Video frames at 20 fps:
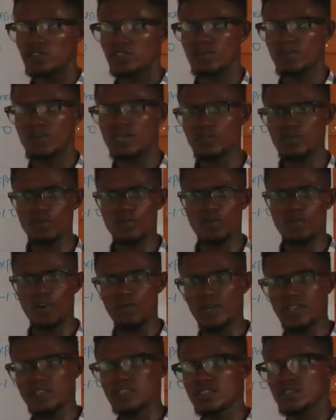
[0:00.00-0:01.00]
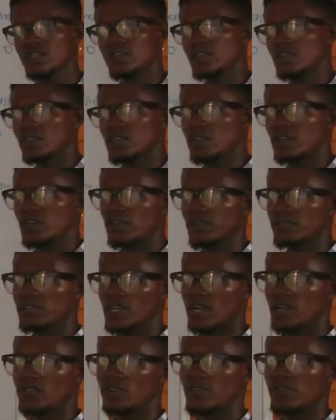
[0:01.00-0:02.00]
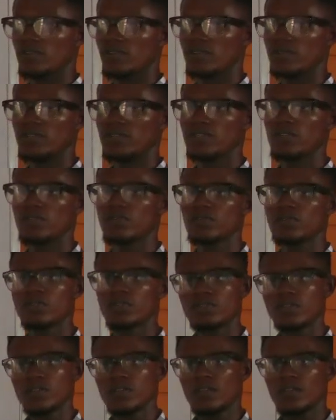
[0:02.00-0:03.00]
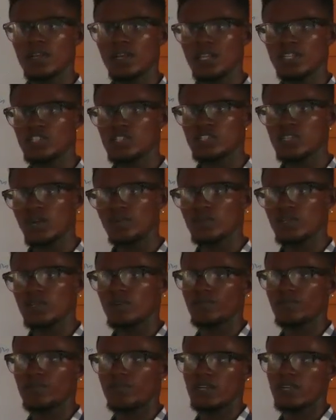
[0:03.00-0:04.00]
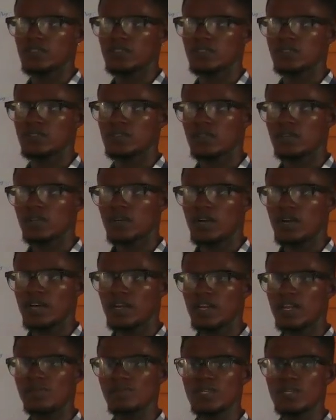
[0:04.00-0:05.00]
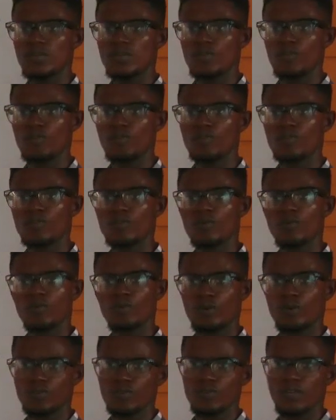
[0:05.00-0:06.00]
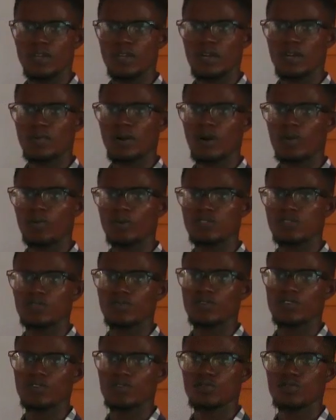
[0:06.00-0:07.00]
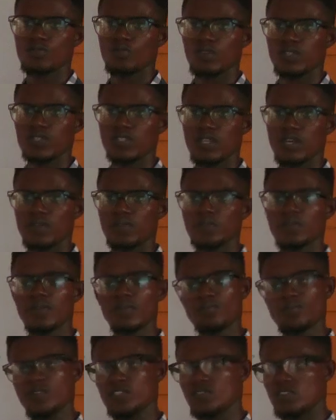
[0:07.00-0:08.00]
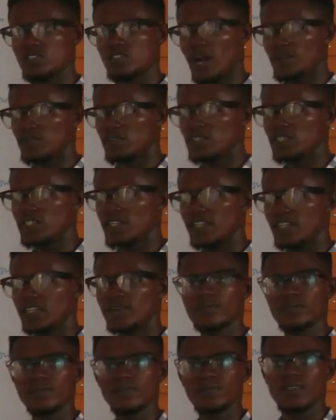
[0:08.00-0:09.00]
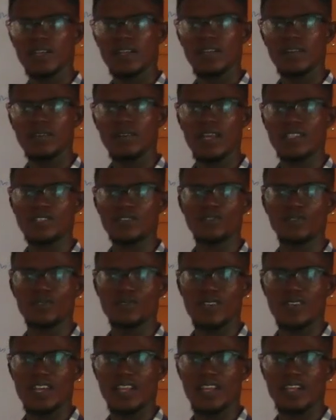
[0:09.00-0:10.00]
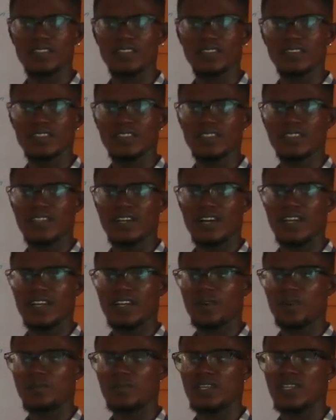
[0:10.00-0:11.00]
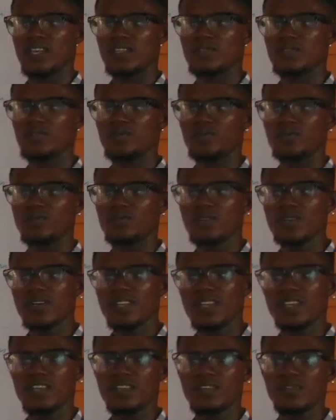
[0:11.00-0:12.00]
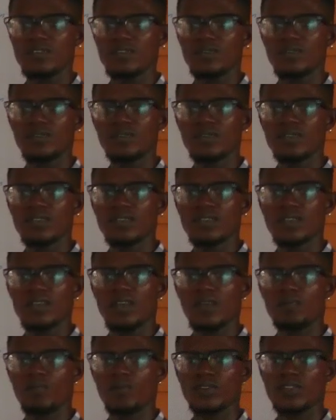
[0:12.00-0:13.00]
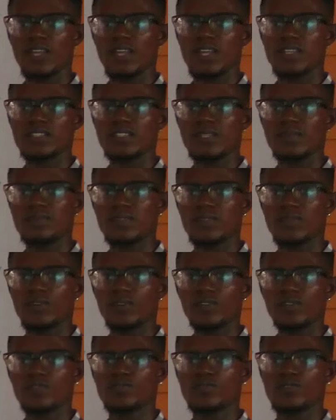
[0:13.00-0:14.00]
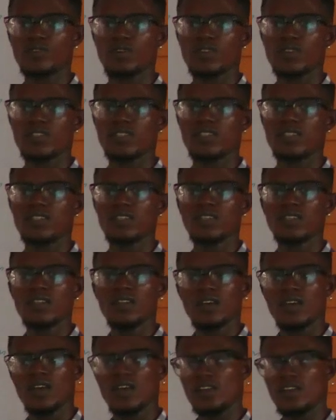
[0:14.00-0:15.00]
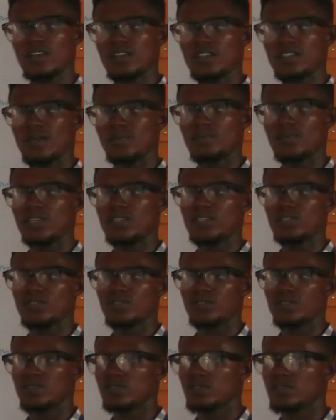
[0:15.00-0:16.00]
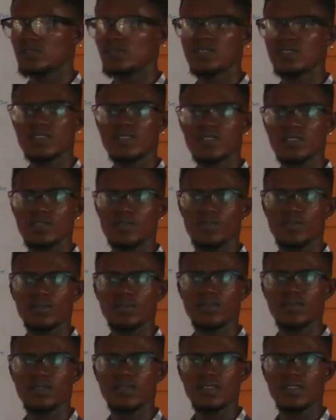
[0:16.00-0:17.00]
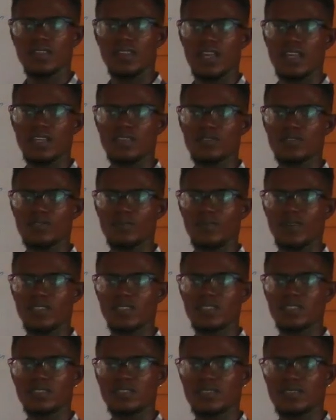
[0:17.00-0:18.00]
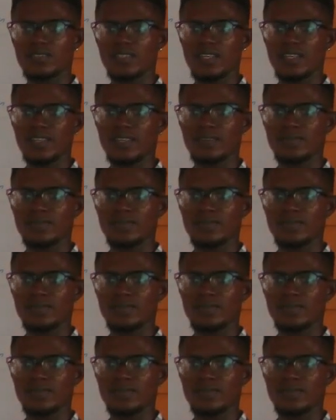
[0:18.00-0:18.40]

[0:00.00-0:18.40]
Please do comment in the section of the video, and share with your friends, and let me know what you think about what you just watched now. Please subscribe to the channel. Let's grow together, and I'll be there to give you important tips for you to succeed in examination. So thank you so much today.